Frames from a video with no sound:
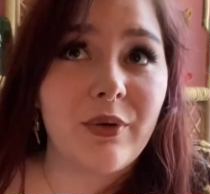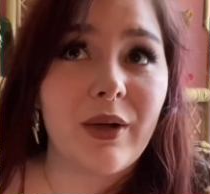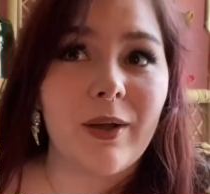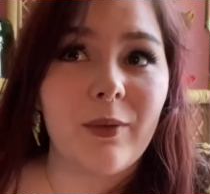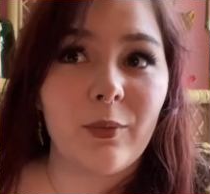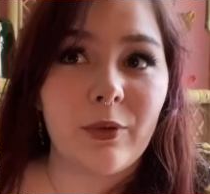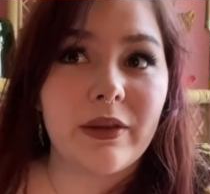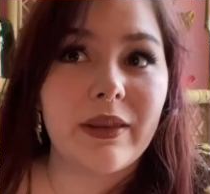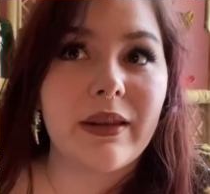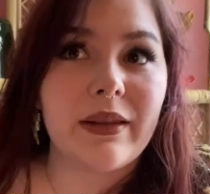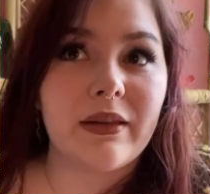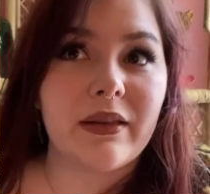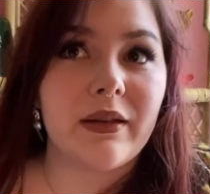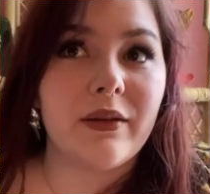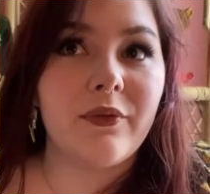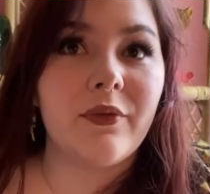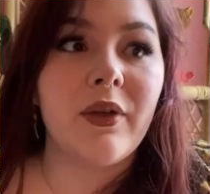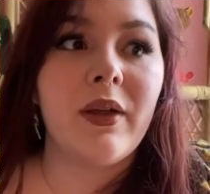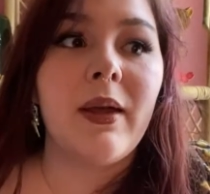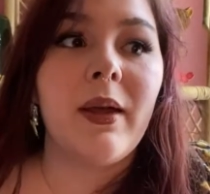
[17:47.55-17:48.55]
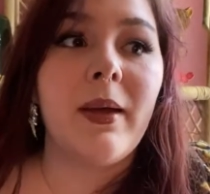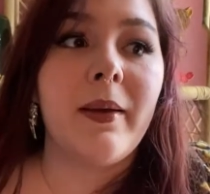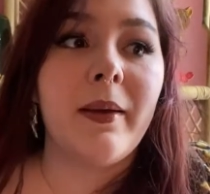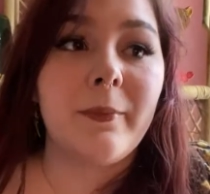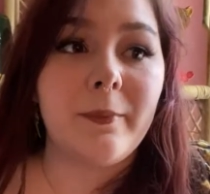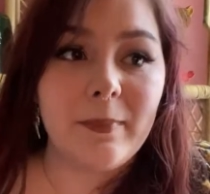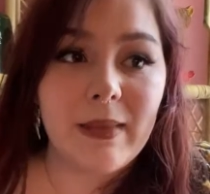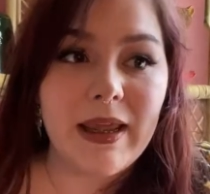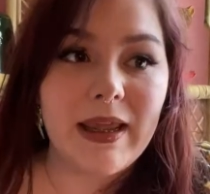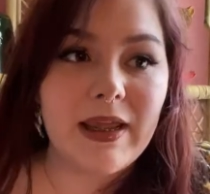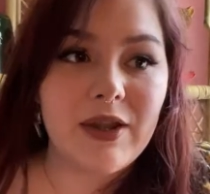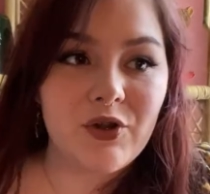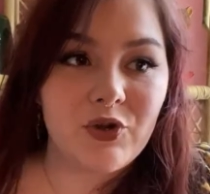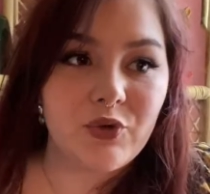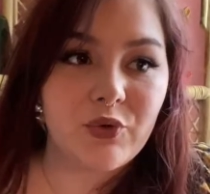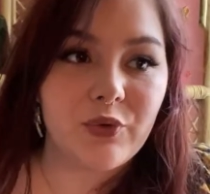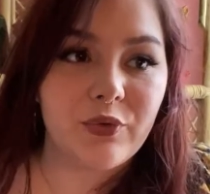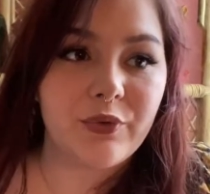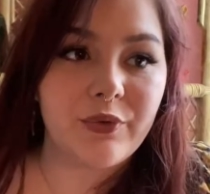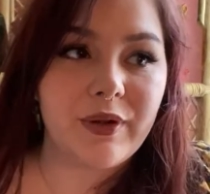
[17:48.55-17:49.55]
I really love making
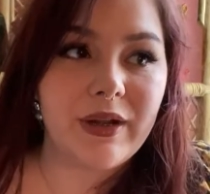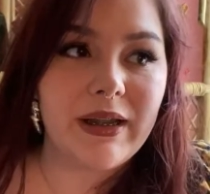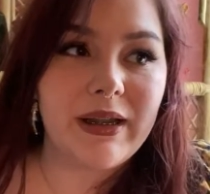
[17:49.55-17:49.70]
jewelry,